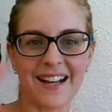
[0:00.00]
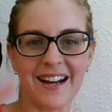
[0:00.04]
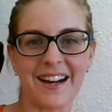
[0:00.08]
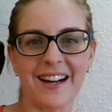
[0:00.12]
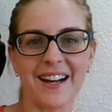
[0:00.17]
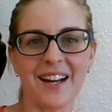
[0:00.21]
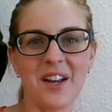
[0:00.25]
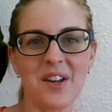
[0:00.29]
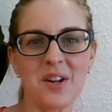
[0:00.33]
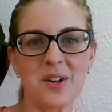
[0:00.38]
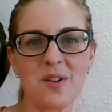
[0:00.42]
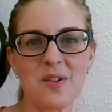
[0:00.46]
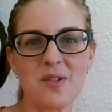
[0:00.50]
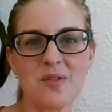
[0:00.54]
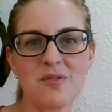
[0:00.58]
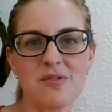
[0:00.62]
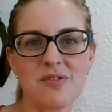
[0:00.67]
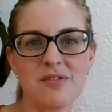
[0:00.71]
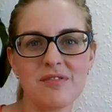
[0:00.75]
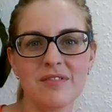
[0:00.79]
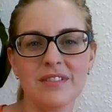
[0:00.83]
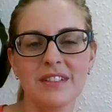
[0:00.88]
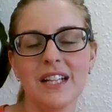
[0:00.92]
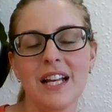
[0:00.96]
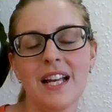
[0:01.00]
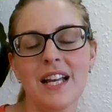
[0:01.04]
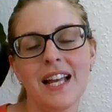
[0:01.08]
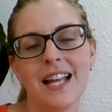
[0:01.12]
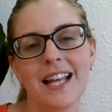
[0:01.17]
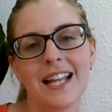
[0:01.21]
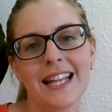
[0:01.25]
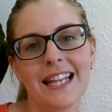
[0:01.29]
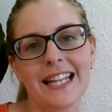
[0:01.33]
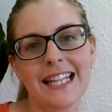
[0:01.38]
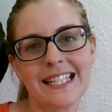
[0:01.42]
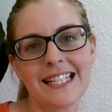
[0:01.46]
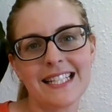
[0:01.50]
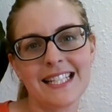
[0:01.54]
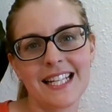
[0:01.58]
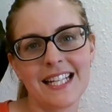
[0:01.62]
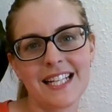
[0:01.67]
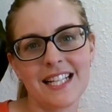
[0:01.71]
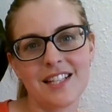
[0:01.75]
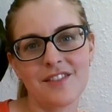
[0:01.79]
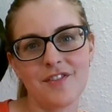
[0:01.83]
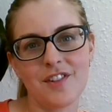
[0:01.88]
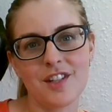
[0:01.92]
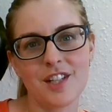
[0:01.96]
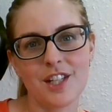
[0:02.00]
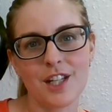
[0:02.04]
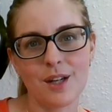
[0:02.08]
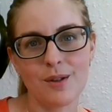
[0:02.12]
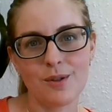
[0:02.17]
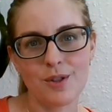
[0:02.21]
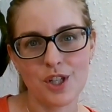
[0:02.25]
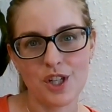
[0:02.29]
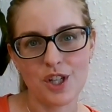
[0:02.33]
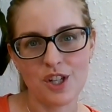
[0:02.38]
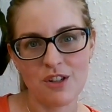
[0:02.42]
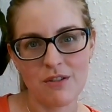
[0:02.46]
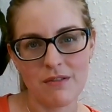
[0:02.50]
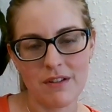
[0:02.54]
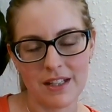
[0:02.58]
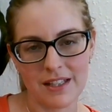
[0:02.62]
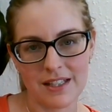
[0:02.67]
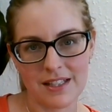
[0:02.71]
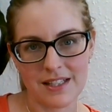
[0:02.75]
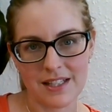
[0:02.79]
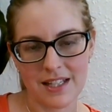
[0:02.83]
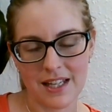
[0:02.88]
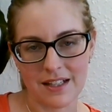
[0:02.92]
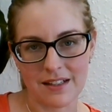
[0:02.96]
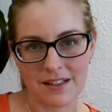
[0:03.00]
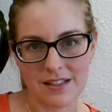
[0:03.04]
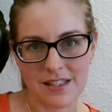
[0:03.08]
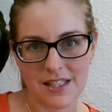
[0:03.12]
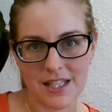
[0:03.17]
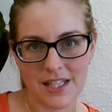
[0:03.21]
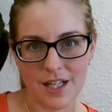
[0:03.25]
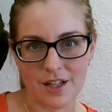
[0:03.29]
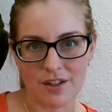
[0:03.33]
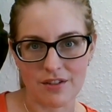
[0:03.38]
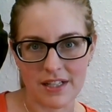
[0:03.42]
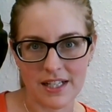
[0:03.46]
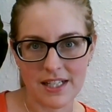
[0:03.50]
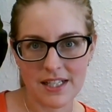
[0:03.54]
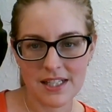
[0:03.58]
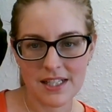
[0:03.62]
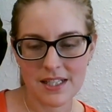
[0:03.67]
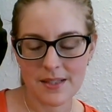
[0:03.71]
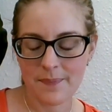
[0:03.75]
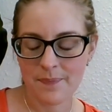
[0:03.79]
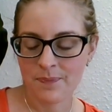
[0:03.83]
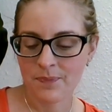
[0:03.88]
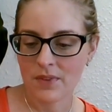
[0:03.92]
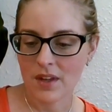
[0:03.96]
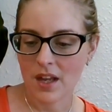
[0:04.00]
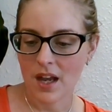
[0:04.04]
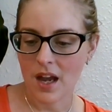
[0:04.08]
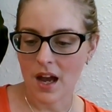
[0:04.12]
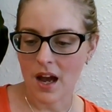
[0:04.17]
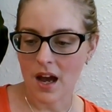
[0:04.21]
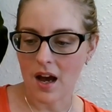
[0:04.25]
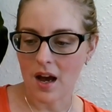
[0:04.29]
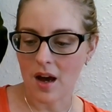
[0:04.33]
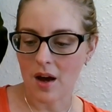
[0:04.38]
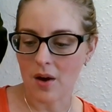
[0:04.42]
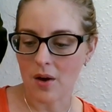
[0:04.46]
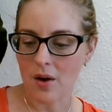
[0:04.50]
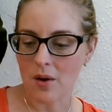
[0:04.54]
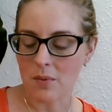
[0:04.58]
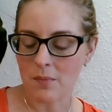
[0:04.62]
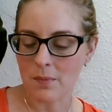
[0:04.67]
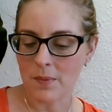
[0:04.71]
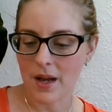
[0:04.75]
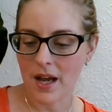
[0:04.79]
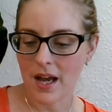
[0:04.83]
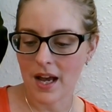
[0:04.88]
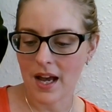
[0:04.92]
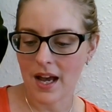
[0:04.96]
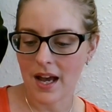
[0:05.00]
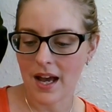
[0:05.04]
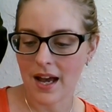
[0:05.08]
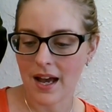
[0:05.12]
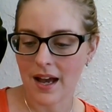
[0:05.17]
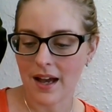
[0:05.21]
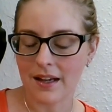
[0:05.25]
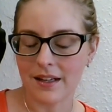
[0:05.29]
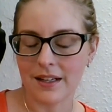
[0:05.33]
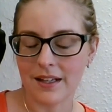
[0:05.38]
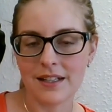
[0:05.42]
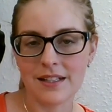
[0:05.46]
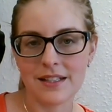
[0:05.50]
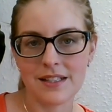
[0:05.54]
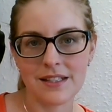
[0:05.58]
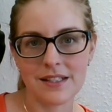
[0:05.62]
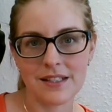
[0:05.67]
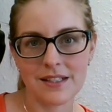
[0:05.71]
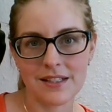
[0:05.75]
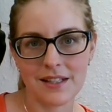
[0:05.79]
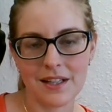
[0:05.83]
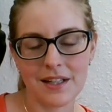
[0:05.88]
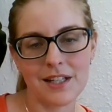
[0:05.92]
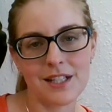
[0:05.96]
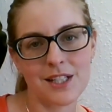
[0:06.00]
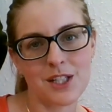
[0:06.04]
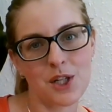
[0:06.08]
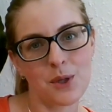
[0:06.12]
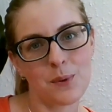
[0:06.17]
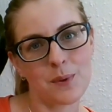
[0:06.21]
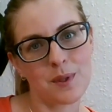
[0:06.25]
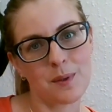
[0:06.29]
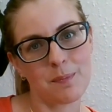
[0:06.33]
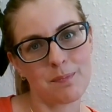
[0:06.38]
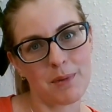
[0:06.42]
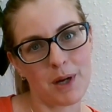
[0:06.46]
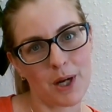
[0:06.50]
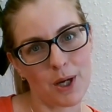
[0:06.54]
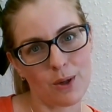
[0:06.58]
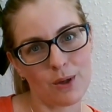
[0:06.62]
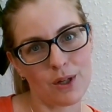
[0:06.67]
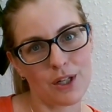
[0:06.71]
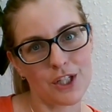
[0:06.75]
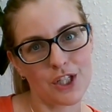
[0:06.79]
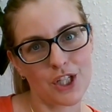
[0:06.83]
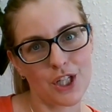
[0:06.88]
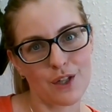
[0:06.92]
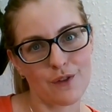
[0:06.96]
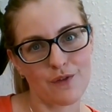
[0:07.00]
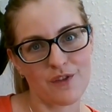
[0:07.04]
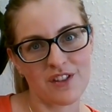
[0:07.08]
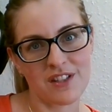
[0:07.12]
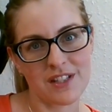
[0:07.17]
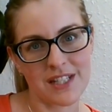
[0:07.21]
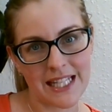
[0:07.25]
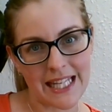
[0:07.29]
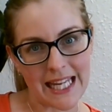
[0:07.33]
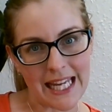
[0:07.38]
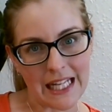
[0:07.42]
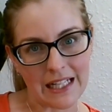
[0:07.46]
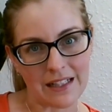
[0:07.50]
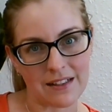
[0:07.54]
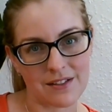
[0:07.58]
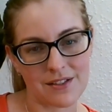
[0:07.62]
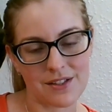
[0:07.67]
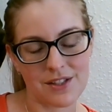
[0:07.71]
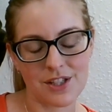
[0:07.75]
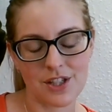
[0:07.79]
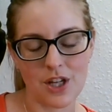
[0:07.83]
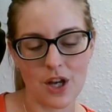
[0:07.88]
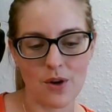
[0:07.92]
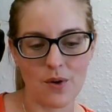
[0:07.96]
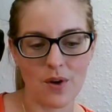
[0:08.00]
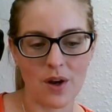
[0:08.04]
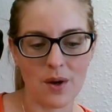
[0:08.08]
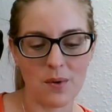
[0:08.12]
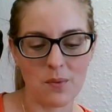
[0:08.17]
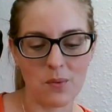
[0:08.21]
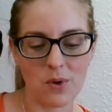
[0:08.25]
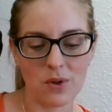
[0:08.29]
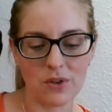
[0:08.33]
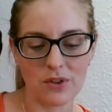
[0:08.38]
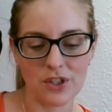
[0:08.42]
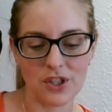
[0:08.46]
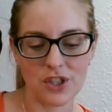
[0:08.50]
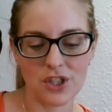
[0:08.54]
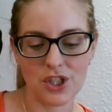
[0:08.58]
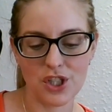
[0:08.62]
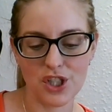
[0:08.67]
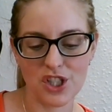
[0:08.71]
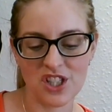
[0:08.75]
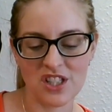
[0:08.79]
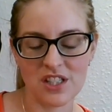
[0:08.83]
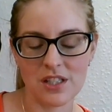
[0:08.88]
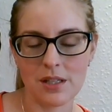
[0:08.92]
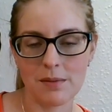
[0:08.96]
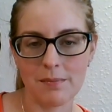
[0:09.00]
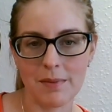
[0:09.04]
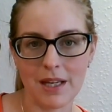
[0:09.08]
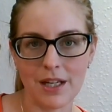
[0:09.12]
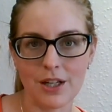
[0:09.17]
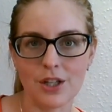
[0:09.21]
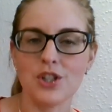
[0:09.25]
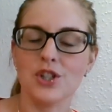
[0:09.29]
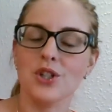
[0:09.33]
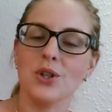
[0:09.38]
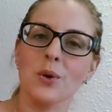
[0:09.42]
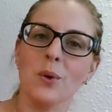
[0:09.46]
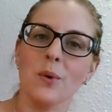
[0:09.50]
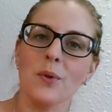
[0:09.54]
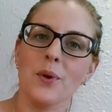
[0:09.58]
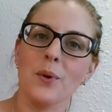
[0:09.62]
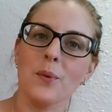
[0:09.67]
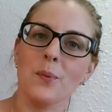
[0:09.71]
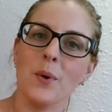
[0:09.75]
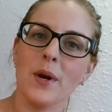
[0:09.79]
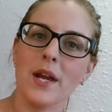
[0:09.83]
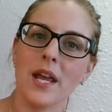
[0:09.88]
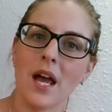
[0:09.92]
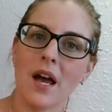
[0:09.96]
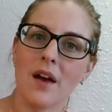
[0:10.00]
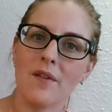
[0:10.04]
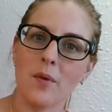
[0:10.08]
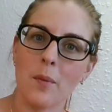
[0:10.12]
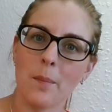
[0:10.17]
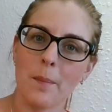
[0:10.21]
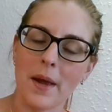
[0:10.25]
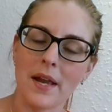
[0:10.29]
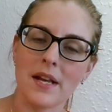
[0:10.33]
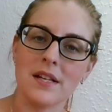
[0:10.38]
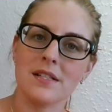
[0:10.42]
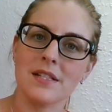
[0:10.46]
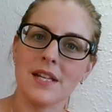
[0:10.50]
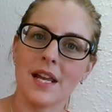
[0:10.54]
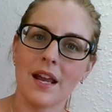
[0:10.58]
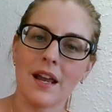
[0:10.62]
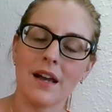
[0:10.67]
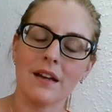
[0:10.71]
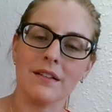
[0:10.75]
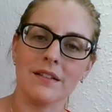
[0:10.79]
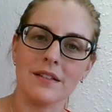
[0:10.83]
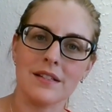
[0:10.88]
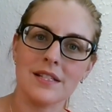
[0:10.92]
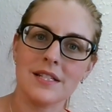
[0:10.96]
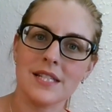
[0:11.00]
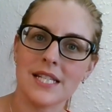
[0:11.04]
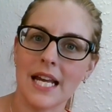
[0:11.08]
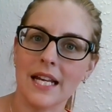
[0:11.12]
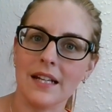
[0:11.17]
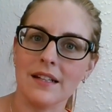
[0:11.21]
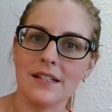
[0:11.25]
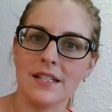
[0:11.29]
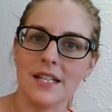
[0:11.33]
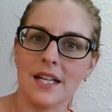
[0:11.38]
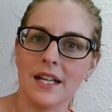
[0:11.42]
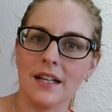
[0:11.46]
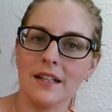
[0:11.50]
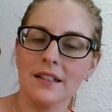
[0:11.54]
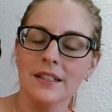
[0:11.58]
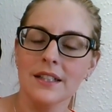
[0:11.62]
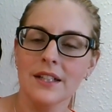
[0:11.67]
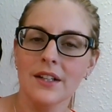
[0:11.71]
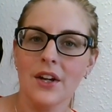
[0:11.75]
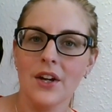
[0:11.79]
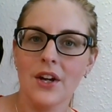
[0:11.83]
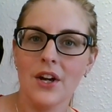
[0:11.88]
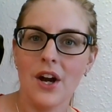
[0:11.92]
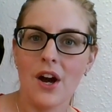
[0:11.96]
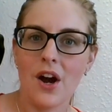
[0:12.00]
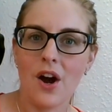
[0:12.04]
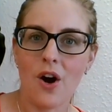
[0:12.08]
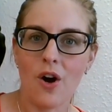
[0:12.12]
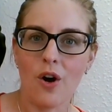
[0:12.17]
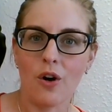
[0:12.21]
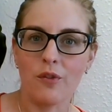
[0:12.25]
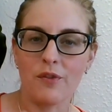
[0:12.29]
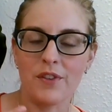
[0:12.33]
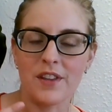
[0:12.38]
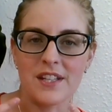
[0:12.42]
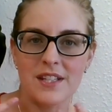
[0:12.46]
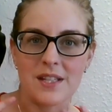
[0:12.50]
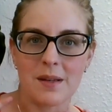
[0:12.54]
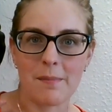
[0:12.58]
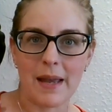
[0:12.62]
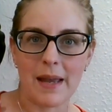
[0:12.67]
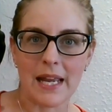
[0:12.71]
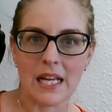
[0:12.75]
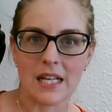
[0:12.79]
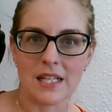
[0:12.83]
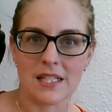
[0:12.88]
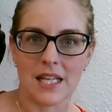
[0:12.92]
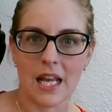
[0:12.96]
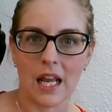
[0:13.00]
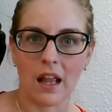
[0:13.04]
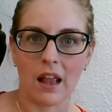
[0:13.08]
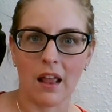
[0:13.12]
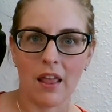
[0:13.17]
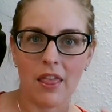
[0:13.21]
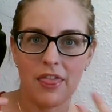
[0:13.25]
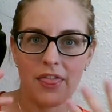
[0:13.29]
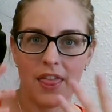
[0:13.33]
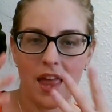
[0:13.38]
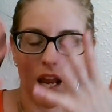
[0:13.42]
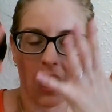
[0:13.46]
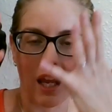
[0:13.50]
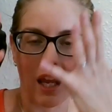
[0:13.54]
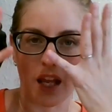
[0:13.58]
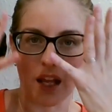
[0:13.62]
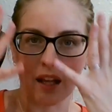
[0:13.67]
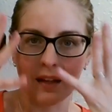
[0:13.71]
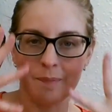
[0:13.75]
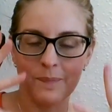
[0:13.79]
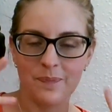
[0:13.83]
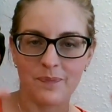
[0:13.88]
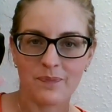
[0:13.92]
Hi all, this is video 2 in the skin series and it's going to deal with the biology of the skin. So I want just to make sure that we have a basic understanding of this amazing thing